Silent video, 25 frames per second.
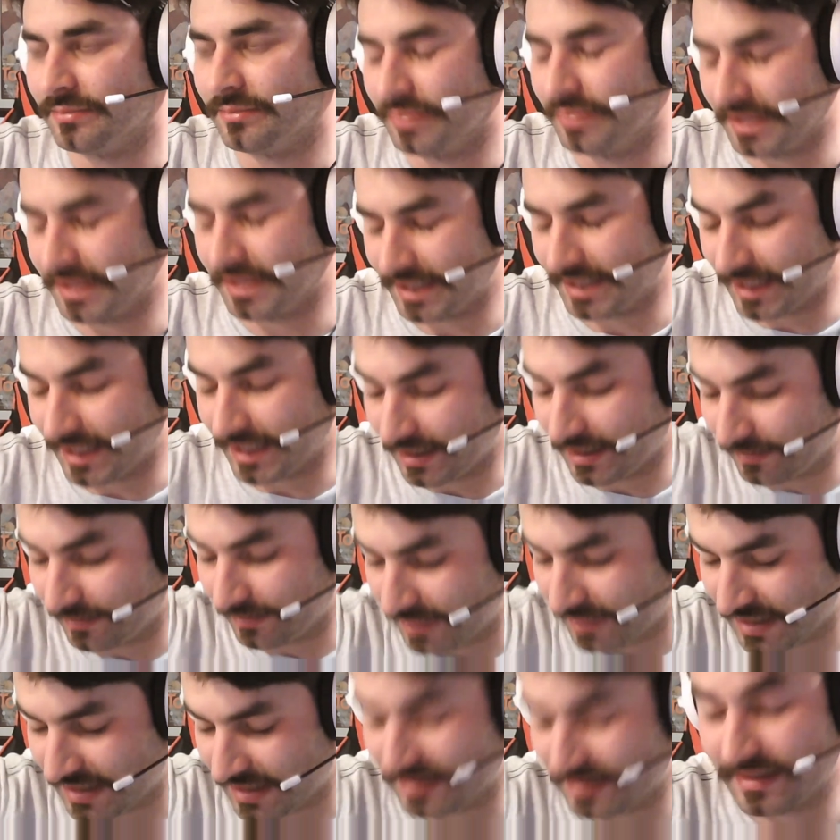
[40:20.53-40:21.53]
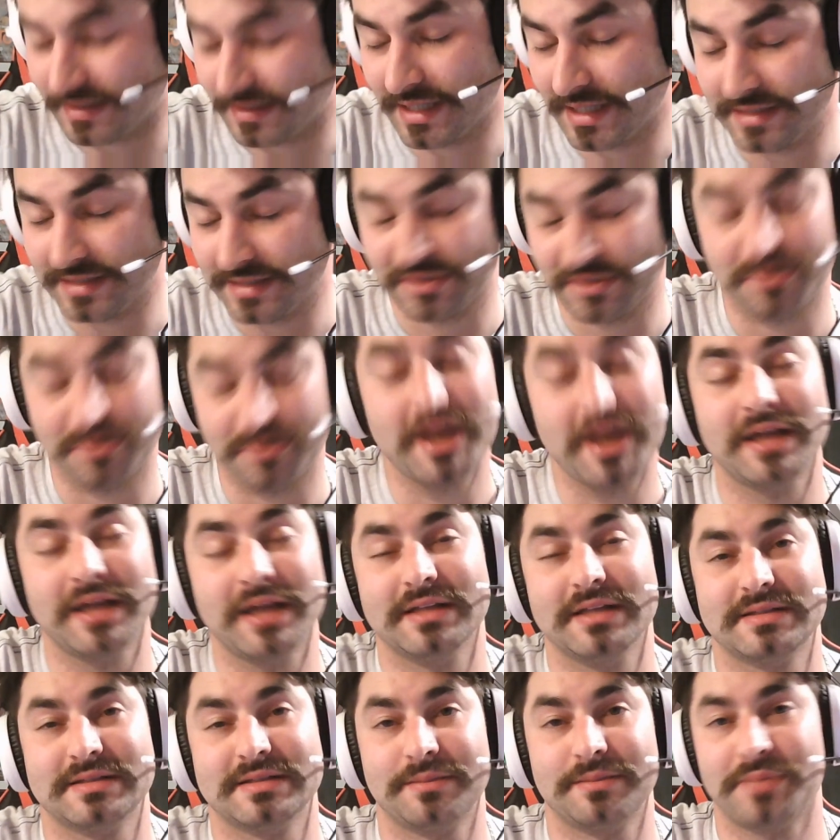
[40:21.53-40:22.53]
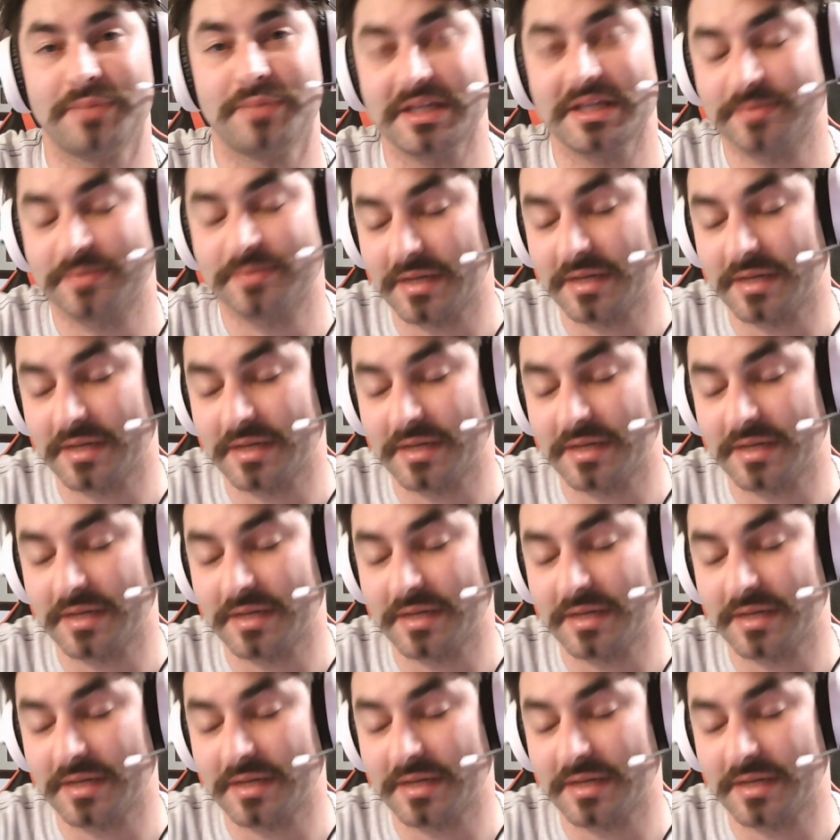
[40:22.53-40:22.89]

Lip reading: But he's great. He's the best